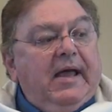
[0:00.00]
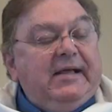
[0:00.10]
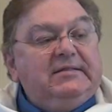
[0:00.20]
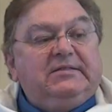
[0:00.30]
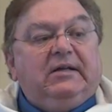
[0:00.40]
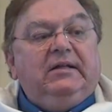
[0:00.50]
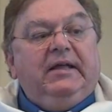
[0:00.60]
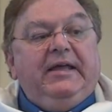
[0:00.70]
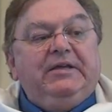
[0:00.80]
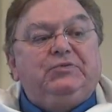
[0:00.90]
and
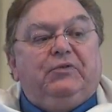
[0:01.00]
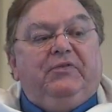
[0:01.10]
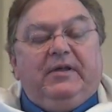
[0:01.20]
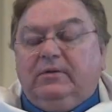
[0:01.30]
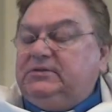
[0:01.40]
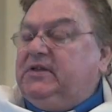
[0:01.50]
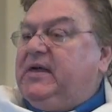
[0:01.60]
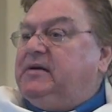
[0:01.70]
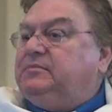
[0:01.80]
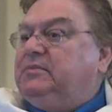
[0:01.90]
suddenly he is revealed to
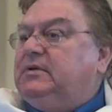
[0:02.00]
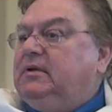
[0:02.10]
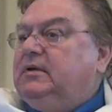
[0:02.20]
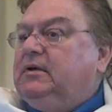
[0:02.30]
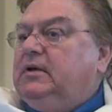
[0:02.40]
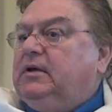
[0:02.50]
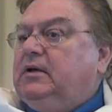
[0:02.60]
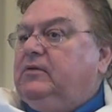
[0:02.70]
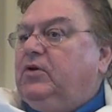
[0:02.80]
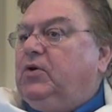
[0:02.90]
them
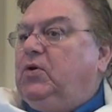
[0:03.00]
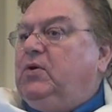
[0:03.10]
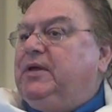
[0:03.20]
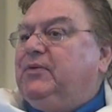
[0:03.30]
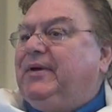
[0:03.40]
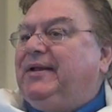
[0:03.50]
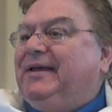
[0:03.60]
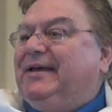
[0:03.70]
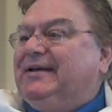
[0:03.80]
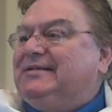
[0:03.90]
for who he
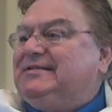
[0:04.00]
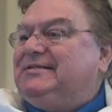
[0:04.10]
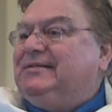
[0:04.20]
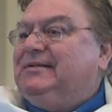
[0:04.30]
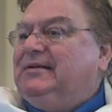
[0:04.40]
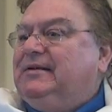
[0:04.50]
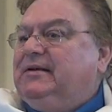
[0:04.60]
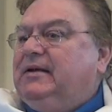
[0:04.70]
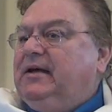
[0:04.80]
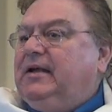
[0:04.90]
really is.
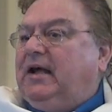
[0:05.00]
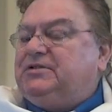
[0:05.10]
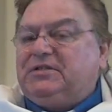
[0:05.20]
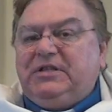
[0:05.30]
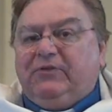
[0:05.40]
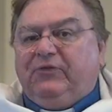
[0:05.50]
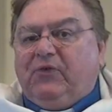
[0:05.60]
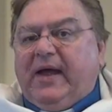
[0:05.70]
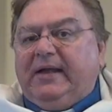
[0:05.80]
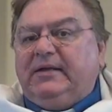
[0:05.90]
Not just their
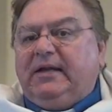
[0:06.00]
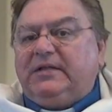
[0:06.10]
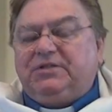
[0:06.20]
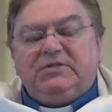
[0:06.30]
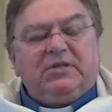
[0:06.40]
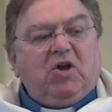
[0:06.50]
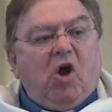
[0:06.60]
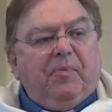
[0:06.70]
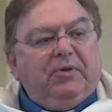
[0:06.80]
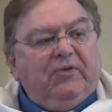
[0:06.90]
friend, not just a
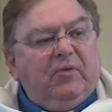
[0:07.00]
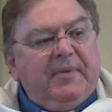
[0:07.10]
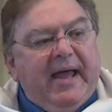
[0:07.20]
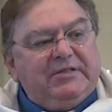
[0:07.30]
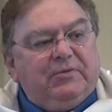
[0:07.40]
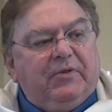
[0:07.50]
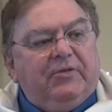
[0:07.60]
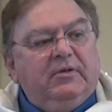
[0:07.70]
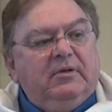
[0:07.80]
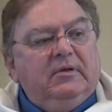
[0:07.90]
carpenter from
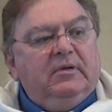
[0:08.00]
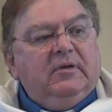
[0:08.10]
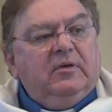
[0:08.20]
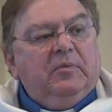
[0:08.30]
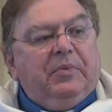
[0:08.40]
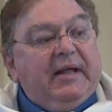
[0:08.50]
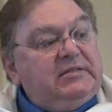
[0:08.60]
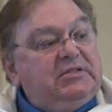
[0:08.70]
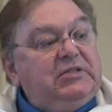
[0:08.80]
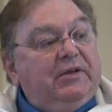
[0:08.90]
Nazareth, but
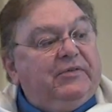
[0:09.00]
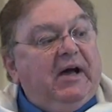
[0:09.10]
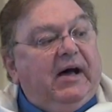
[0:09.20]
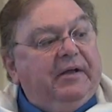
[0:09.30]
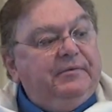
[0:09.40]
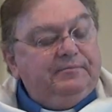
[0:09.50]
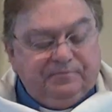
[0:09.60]
as the Son of God.